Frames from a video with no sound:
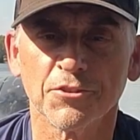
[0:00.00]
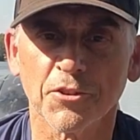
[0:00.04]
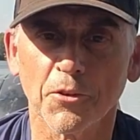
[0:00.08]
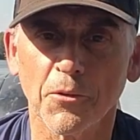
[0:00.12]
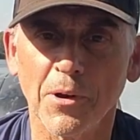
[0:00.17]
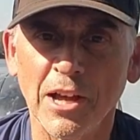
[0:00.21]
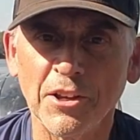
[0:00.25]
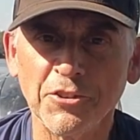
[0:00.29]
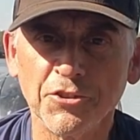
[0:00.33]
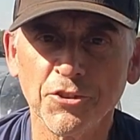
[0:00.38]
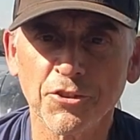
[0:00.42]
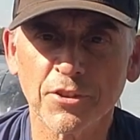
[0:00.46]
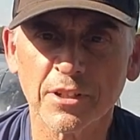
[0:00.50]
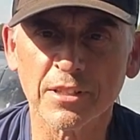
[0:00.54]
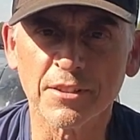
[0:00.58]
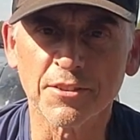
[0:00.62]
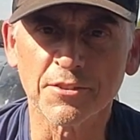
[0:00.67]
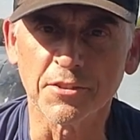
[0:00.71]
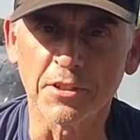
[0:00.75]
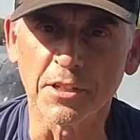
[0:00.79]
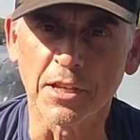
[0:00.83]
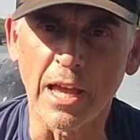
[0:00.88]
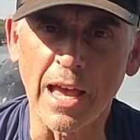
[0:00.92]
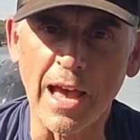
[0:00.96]
So as you can
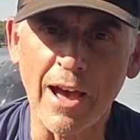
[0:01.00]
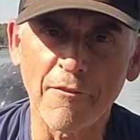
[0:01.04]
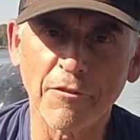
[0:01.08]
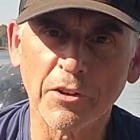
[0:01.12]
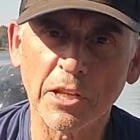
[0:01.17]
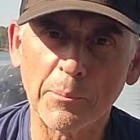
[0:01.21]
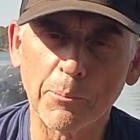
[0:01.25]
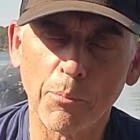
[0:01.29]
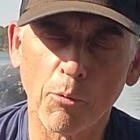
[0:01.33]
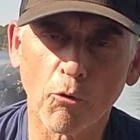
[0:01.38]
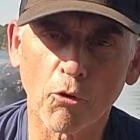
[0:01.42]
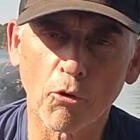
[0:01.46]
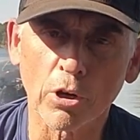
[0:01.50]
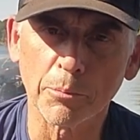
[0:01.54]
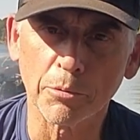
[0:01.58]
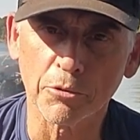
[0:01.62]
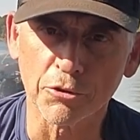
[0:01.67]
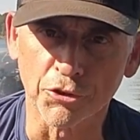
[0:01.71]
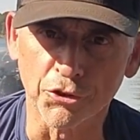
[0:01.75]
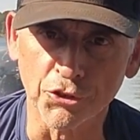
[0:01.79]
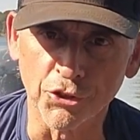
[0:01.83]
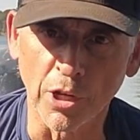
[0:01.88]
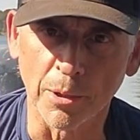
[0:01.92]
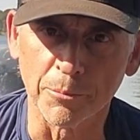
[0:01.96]
see, having a
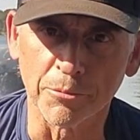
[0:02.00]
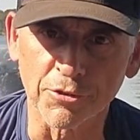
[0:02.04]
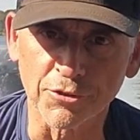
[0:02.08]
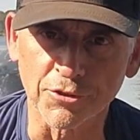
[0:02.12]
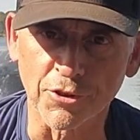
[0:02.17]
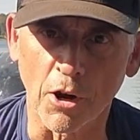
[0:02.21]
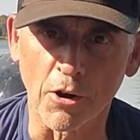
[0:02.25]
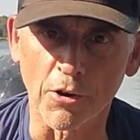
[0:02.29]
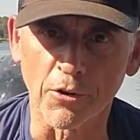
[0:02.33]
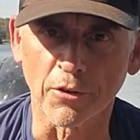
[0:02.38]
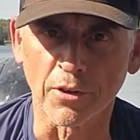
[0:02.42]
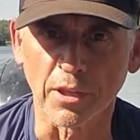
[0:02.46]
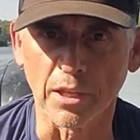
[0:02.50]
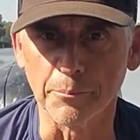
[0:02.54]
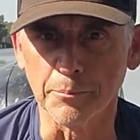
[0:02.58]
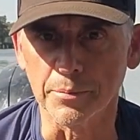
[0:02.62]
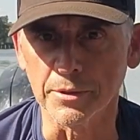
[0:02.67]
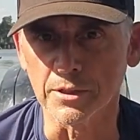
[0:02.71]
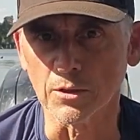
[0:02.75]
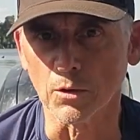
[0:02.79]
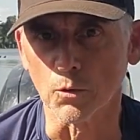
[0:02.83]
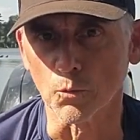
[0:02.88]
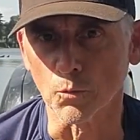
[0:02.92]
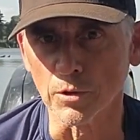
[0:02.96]
portable jump starter can
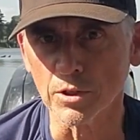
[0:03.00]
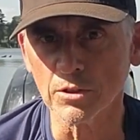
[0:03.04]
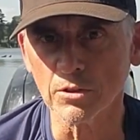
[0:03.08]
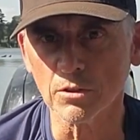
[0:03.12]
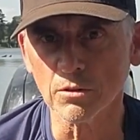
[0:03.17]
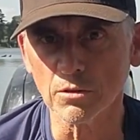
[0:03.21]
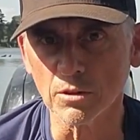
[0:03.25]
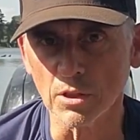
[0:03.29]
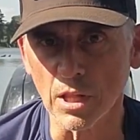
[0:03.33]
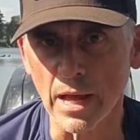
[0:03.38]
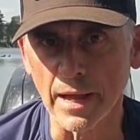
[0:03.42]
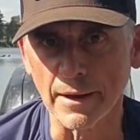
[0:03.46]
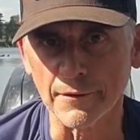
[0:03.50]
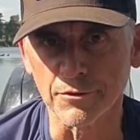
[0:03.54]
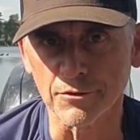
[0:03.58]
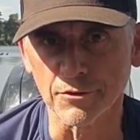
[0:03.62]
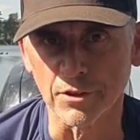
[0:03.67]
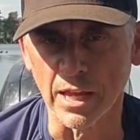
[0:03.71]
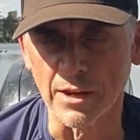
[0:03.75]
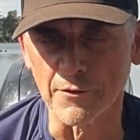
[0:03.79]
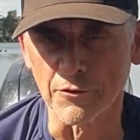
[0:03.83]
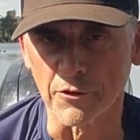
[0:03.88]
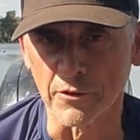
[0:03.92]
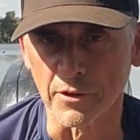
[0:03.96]
be a real
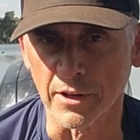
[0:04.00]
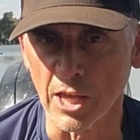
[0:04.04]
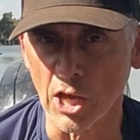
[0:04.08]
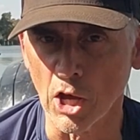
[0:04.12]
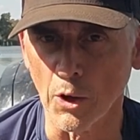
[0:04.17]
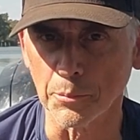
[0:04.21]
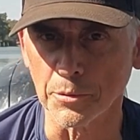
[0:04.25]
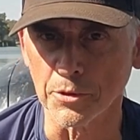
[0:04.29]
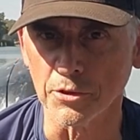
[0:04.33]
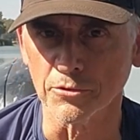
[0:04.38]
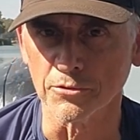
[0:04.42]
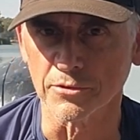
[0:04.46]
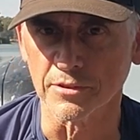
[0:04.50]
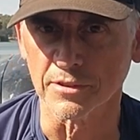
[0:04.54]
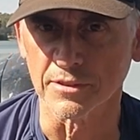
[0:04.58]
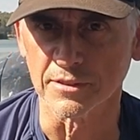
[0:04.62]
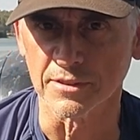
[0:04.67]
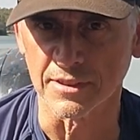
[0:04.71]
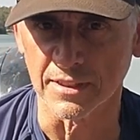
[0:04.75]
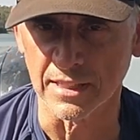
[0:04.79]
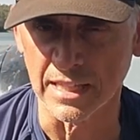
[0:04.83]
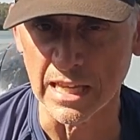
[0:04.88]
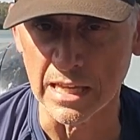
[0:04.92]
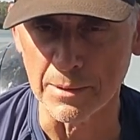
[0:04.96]
lifesaver and help you
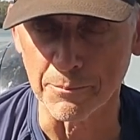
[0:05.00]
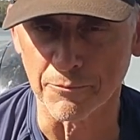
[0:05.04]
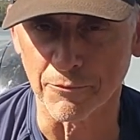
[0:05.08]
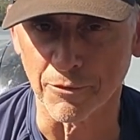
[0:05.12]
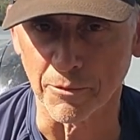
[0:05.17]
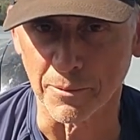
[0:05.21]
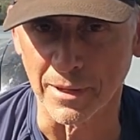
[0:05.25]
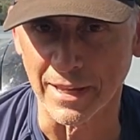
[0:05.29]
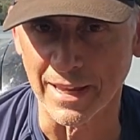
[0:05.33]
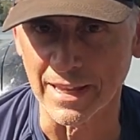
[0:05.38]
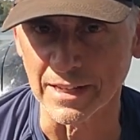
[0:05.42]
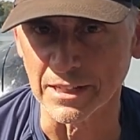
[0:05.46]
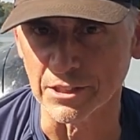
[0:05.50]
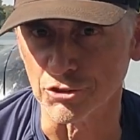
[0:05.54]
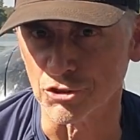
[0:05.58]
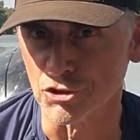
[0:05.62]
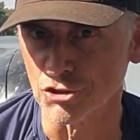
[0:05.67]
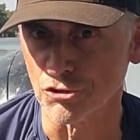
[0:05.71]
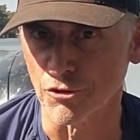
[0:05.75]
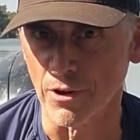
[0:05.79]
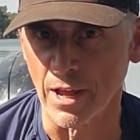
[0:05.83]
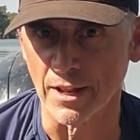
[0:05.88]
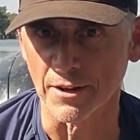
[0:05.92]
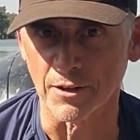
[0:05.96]
keep from getting
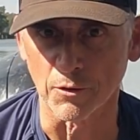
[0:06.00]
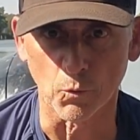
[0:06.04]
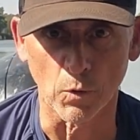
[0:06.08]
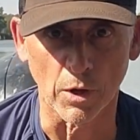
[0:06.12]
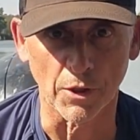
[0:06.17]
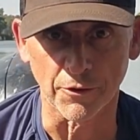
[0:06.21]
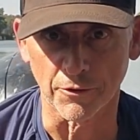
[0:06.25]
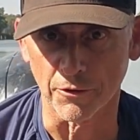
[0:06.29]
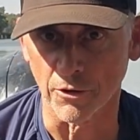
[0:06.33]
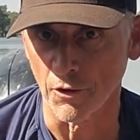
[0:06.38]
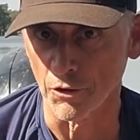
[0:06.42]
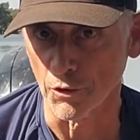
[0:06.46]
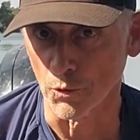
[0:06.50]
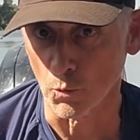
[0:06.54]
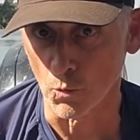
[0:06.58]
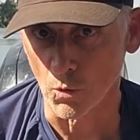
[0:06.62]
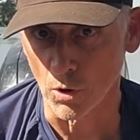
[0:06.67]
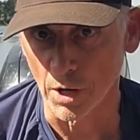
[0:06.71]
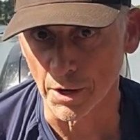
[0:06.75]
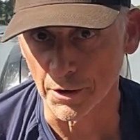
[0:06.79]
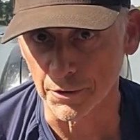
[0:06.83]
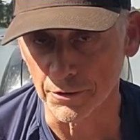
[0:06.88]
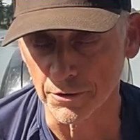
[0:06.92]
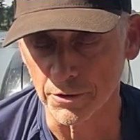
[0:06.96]
stranded, whether on the
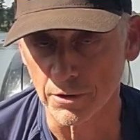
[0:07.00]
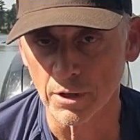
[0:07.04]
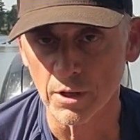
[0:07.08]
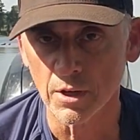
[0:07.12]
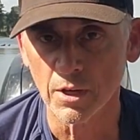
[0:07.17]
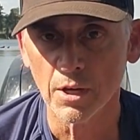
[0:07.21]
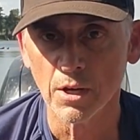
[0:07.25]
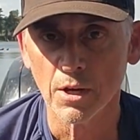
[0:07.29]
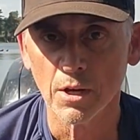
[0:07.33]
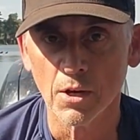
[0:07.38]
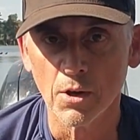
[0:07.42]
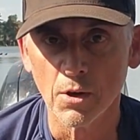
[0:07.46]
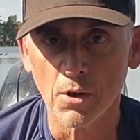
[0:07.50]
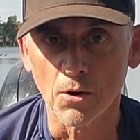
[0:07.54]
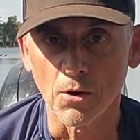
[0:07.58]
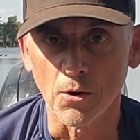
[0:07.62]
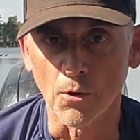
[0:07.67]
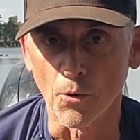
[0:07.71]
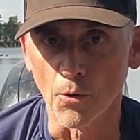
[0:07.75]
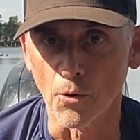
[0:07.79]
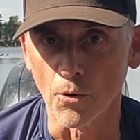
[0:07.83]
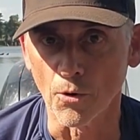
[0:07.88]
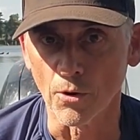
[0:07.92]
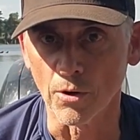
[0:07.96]
water
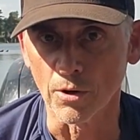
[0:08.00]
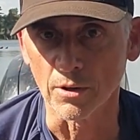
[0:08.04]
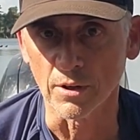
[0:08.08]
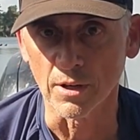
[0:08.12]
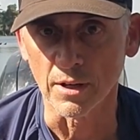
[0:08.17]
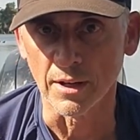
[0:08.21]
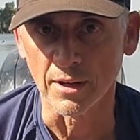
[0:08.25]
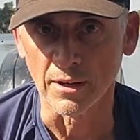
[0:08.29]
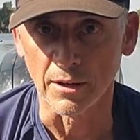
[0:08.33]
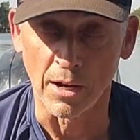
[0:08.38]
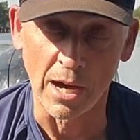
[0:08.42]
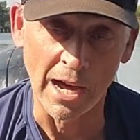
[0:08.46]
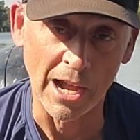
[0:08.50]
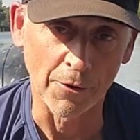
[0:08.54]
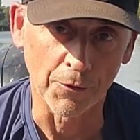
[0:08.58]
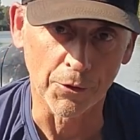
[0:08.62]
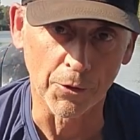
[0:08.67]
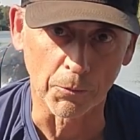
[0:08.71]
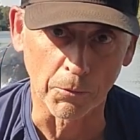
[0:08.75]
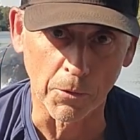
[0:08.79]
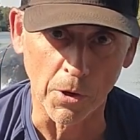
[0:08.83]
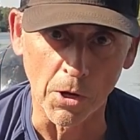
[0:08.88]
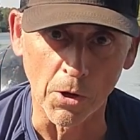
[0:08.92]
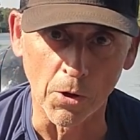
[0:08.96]
or out
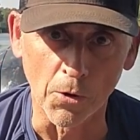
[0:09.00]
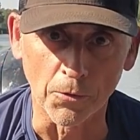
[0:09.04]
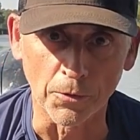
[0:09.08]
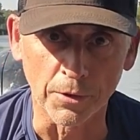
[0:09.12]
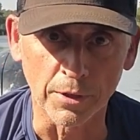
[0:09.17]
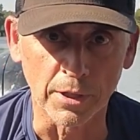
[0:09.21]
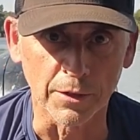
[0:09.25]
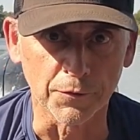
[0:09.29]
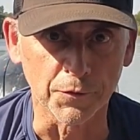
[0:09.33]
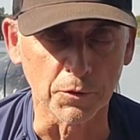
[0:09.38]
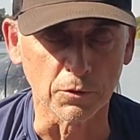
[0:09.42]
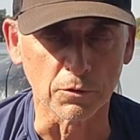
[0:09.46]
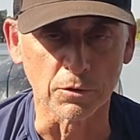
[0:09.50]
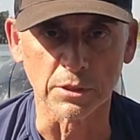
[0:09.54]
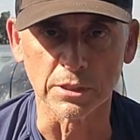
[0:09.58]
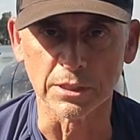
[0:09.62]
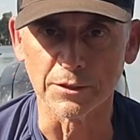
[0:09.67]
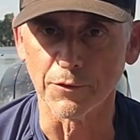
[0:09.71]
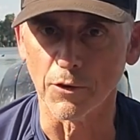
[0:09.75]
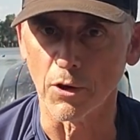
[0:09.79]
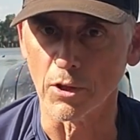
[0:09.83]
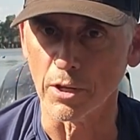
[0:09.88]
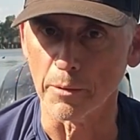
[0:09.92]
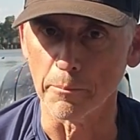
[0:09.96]
on the road. If you
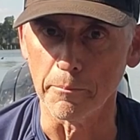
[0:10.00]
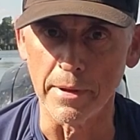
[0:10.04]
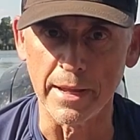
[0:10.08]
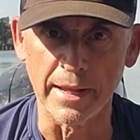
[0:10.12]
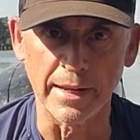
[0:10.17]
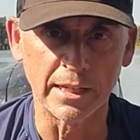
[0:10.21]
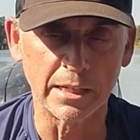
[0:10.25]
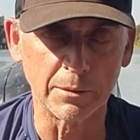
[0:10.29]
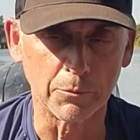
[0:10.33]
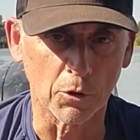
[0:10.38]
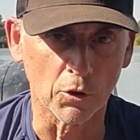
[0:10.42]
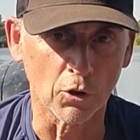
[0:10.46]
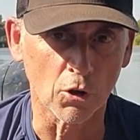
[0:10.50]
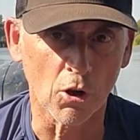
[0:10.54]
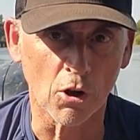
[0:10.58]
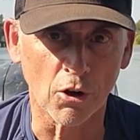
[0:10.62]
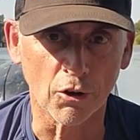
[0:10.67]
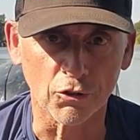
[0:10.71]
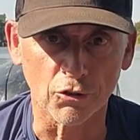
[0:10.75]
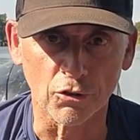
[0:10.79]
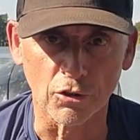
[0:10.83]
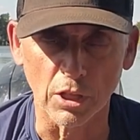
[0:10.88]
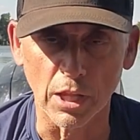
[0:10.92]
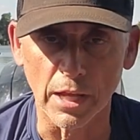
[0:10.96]
live on a medium or
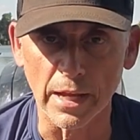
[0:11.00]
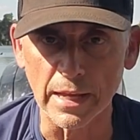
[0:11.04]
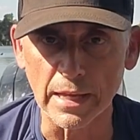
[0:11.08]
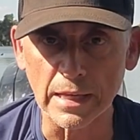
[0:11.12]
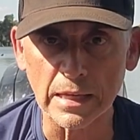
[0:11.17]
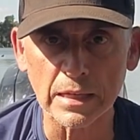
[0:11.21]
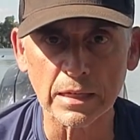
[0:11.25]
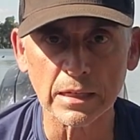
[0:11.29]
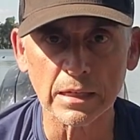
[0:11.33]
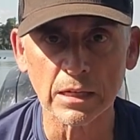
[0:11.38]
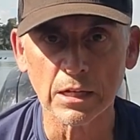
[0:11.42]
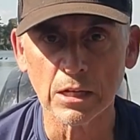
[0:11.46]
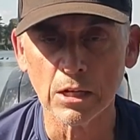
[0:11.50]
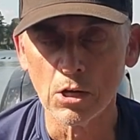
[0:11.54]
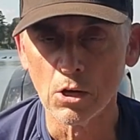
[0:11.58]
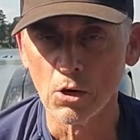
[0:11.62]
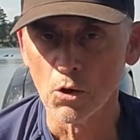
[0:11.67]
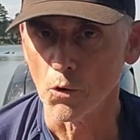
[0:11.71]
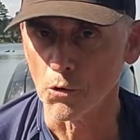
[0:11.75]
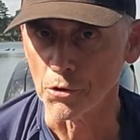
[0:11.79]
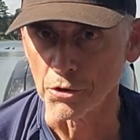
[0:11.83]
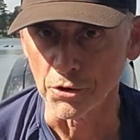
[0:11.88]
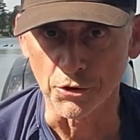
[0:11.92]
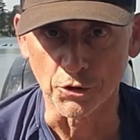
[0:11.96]
large lake,
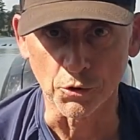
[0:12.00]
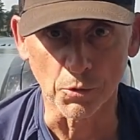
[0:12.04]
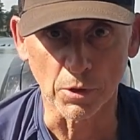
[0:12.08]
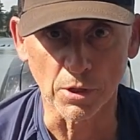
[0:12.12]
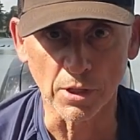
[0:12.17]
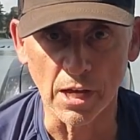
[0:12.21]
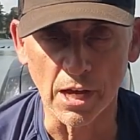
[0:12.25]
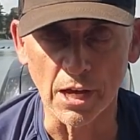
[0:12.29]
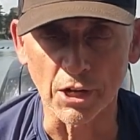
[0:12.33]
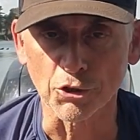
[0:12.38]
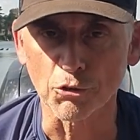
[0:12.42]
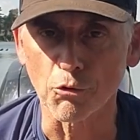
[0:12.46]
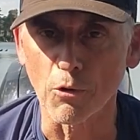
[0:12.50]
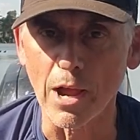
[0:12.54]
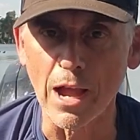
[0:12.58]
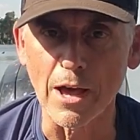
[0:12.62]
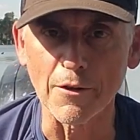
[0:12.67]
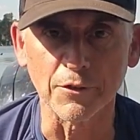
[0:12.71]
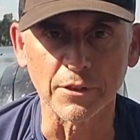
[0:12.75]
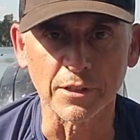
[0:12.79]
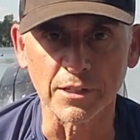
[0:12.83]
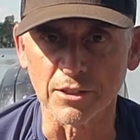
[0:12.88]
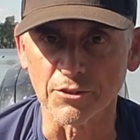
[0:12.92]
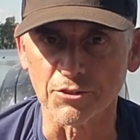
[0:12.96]
or you do a lot of
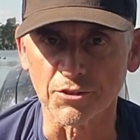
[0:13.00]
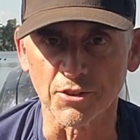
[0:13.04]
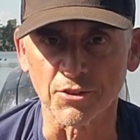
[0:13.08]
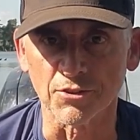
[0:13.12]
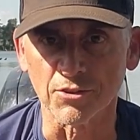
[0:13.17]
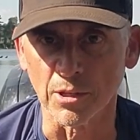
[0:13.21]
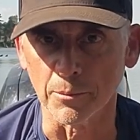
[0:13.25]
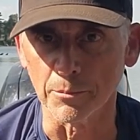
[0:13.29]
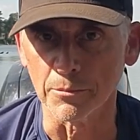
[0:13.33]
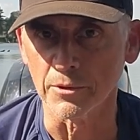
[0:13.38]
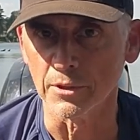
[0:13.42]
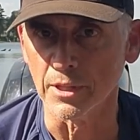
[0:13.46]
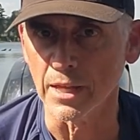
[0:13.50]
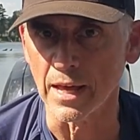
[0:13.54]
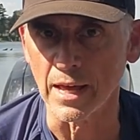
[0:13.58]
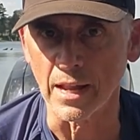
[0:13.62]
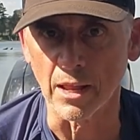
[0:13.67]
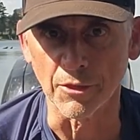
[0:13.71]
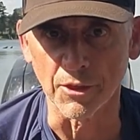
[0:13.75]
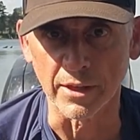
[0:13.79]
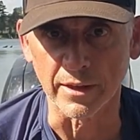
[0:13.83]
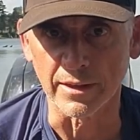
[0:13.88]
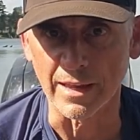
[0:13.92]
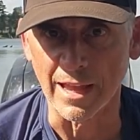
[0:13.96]
traveling, it's just something that
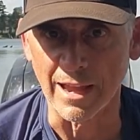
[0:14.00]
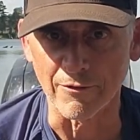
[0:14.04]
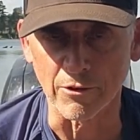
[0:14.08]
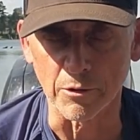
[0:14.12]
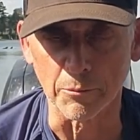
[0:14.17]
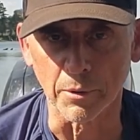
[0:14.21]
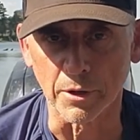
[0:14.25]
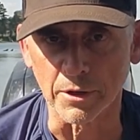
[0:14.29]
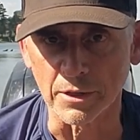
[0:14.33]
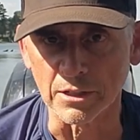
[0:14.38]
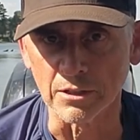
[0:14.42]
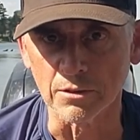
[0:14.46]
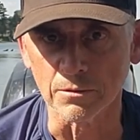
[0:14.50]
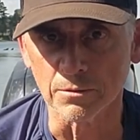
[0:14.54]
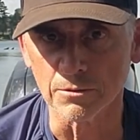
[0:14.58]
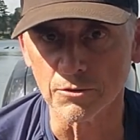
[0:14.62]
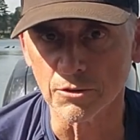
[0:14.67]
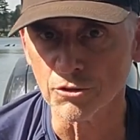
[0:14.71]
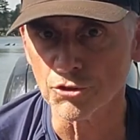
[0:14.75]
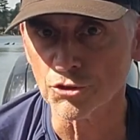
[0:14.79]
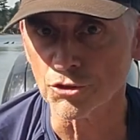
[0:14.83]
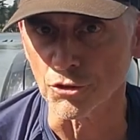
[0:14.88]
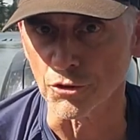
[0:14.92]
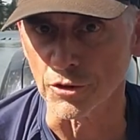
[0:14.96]
I think everybody
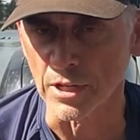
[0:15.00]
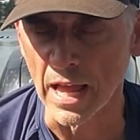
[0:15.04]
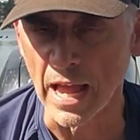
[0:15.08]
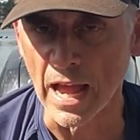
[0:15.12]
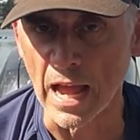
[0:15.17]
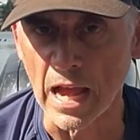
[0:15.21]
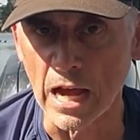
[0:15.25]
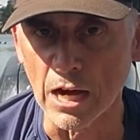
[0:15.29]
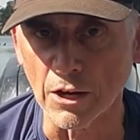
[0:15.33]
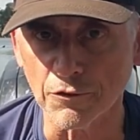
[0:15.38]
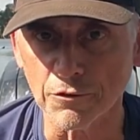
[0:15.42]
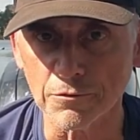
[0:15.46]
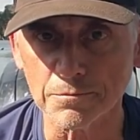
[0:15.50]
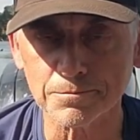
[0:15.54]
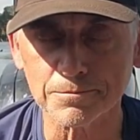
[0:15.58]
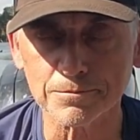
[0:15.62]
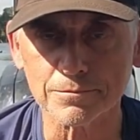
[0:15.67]
should have.